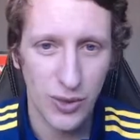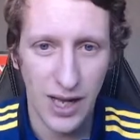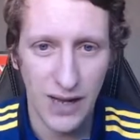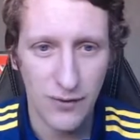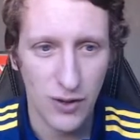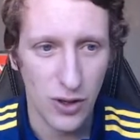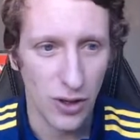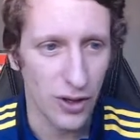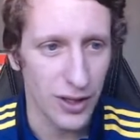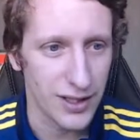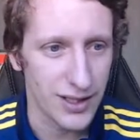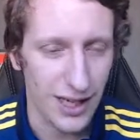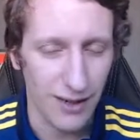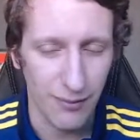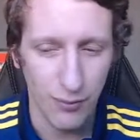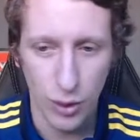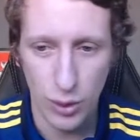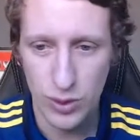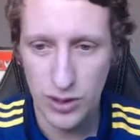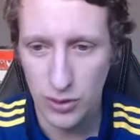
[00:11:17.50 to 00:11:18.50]
I've got is that
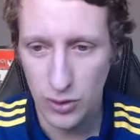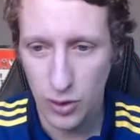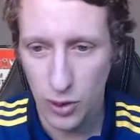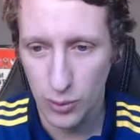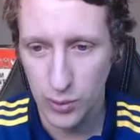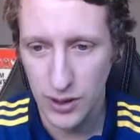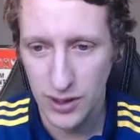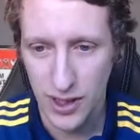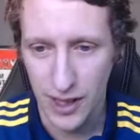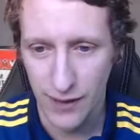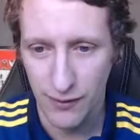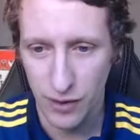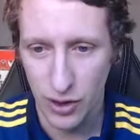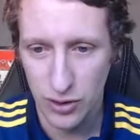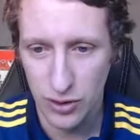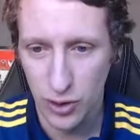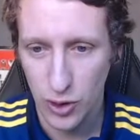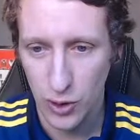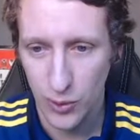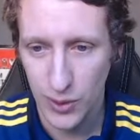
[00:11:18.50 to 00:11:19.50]
I've lost a
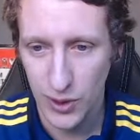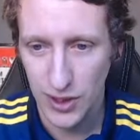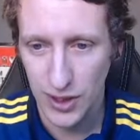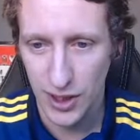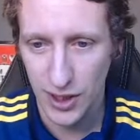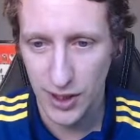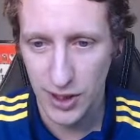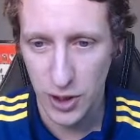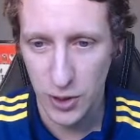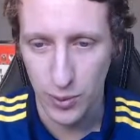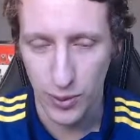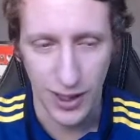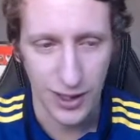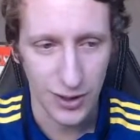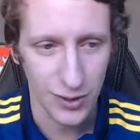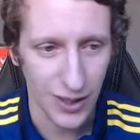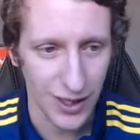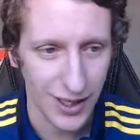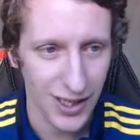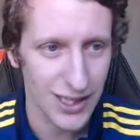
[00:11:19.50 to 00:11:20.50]
couple of Turkish players,
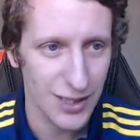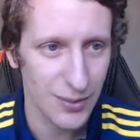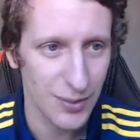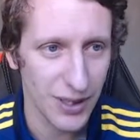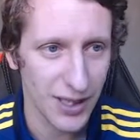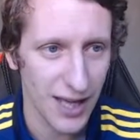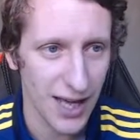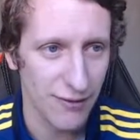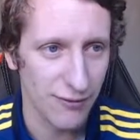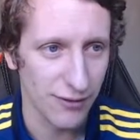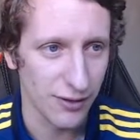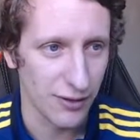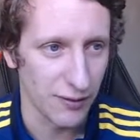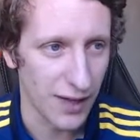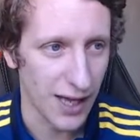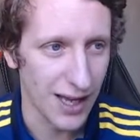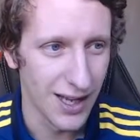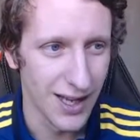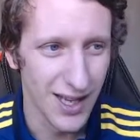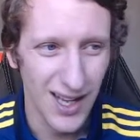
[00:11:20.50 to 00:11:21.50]
so I need to be careful of
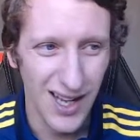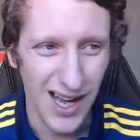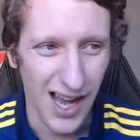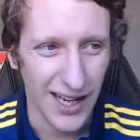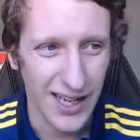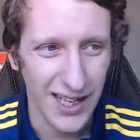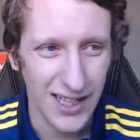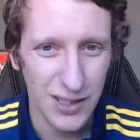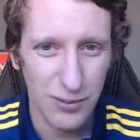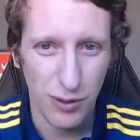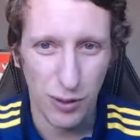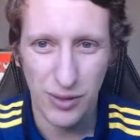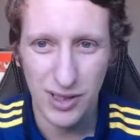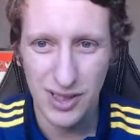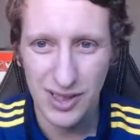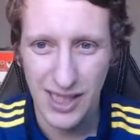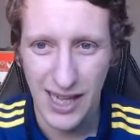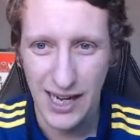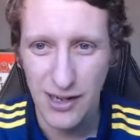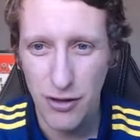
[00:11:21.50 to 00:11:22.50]
that. I need to probably
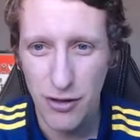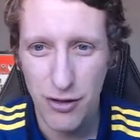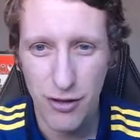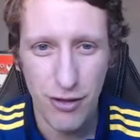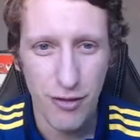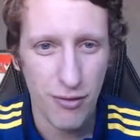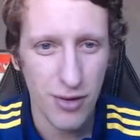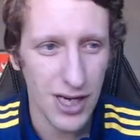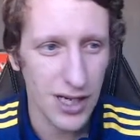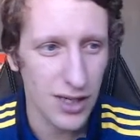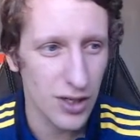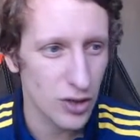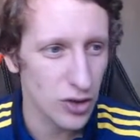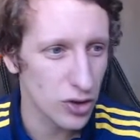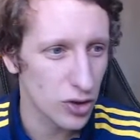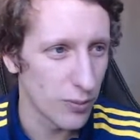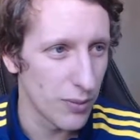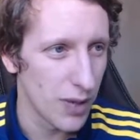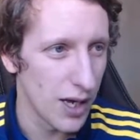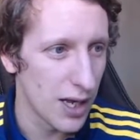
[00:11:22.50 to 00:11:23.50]
sign 3 in the
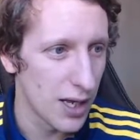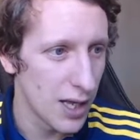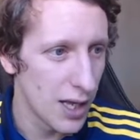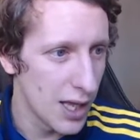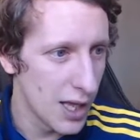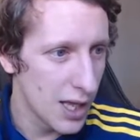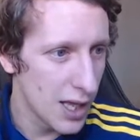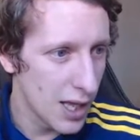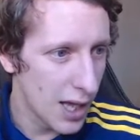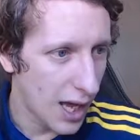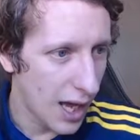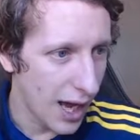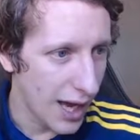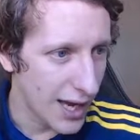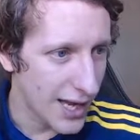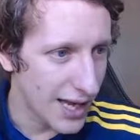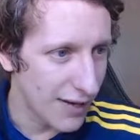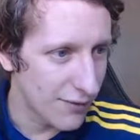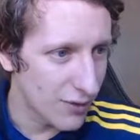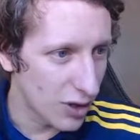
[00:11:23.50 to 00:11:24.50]
summer. I
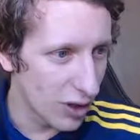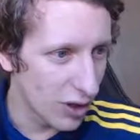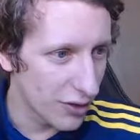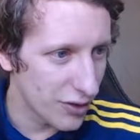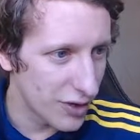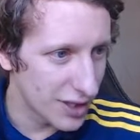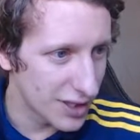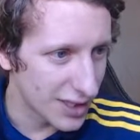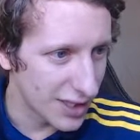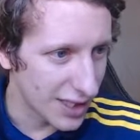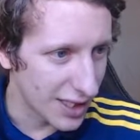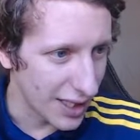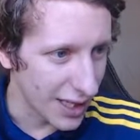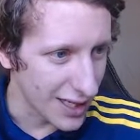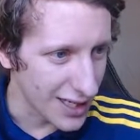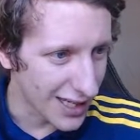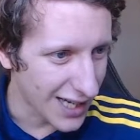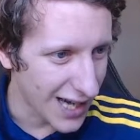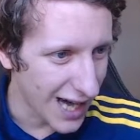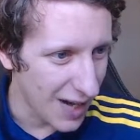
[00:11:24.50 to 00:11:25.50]
have got this kid. I
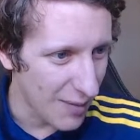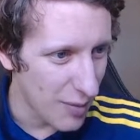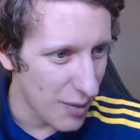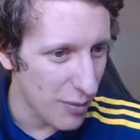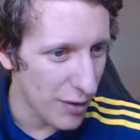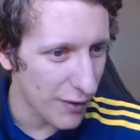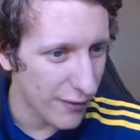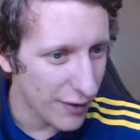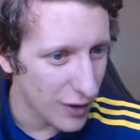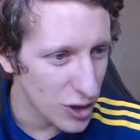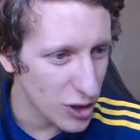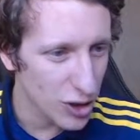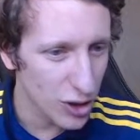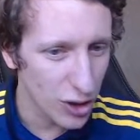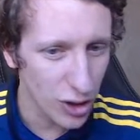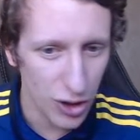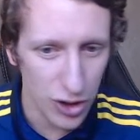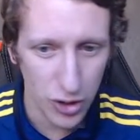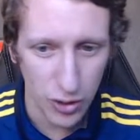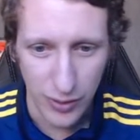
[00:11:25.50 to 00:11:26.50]
can't remember if I
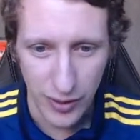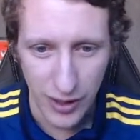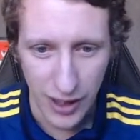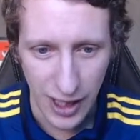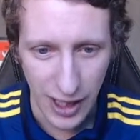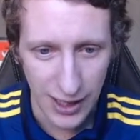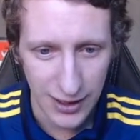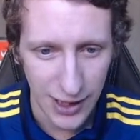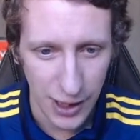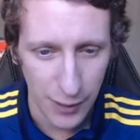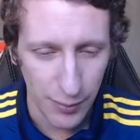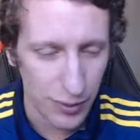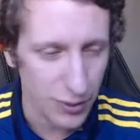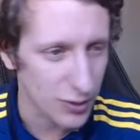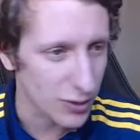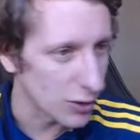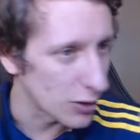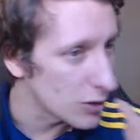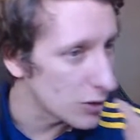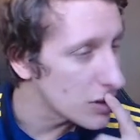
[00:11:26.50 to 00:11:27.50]
showed you him in the last
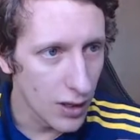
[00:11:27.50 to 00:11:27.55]
episode.